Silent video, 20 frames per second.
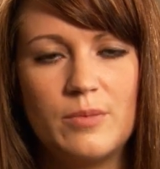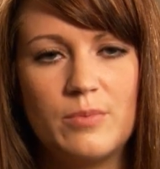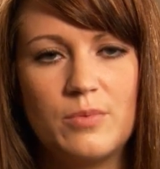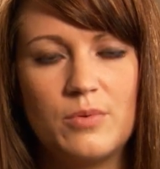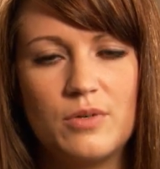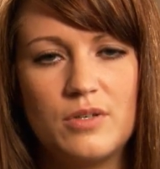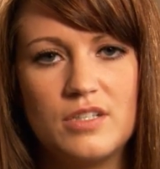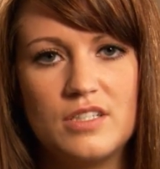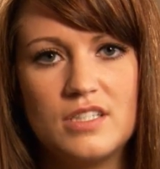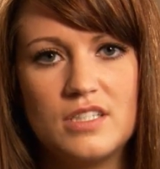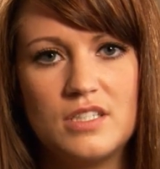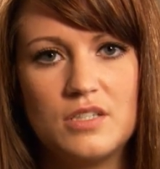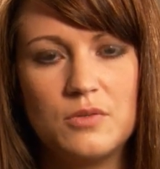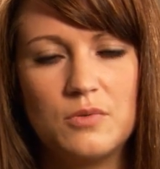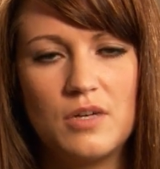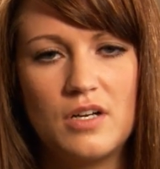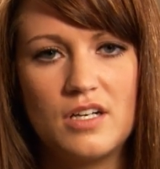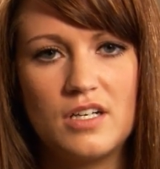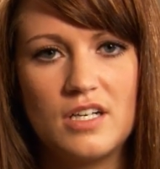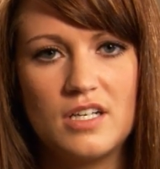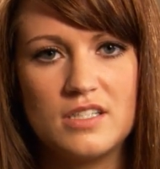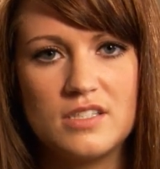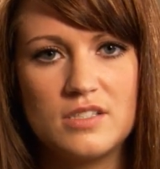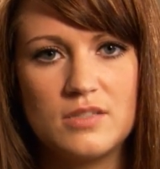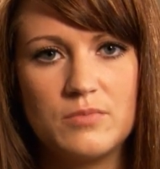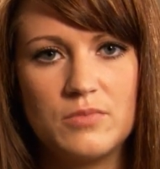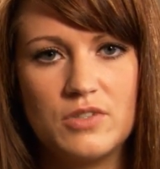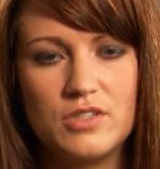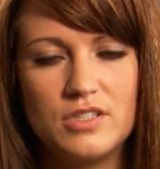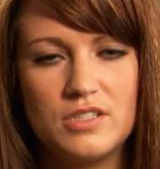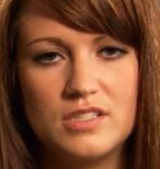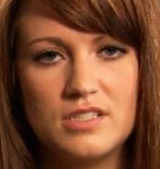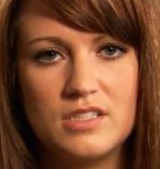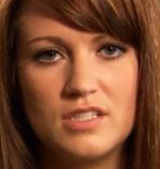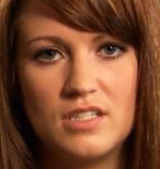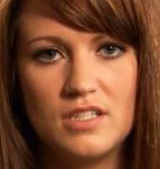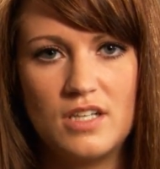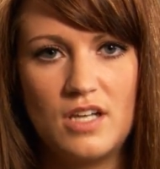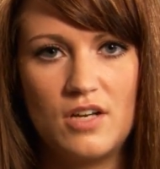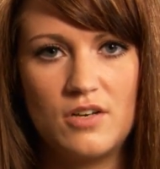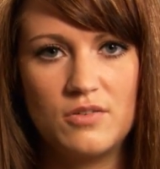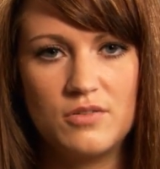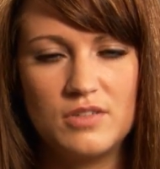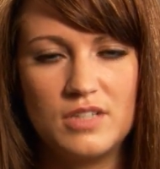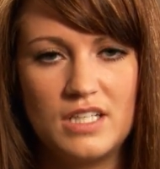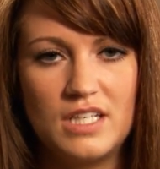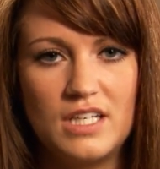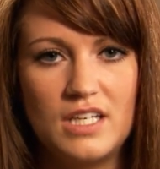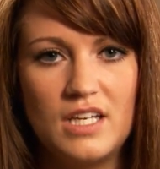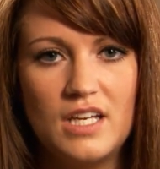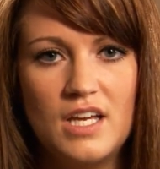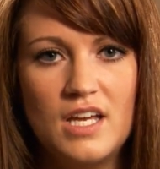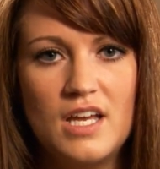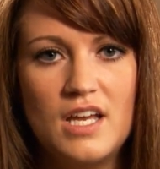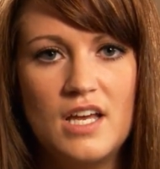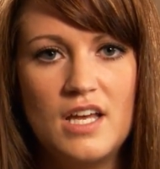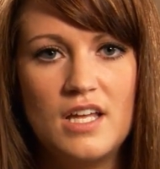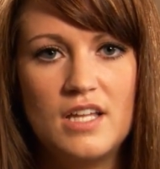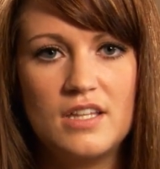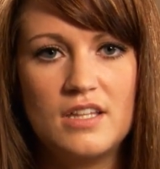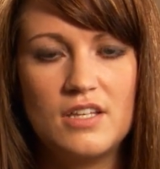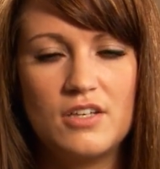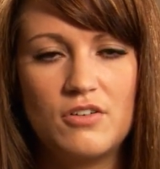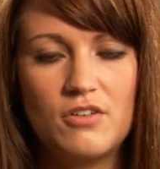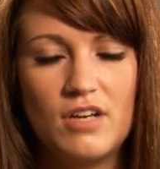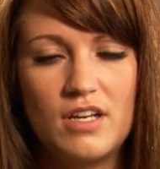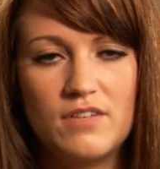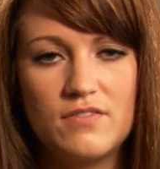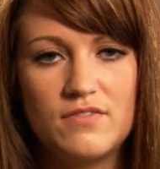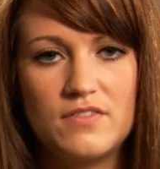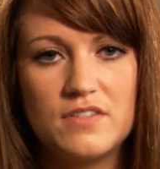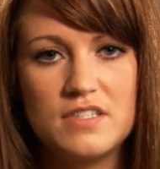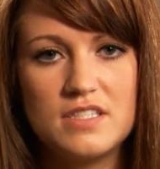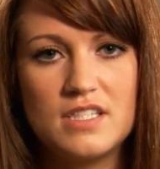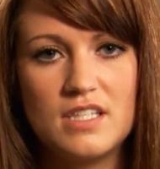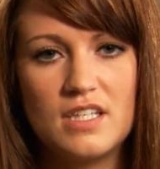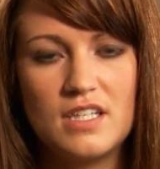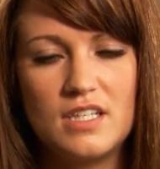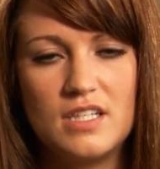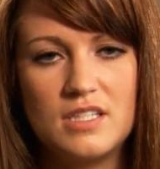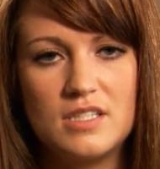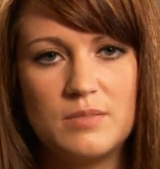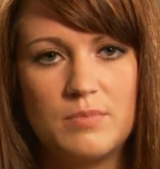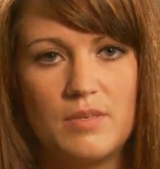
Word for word: important to our customers, not only the grain facilities,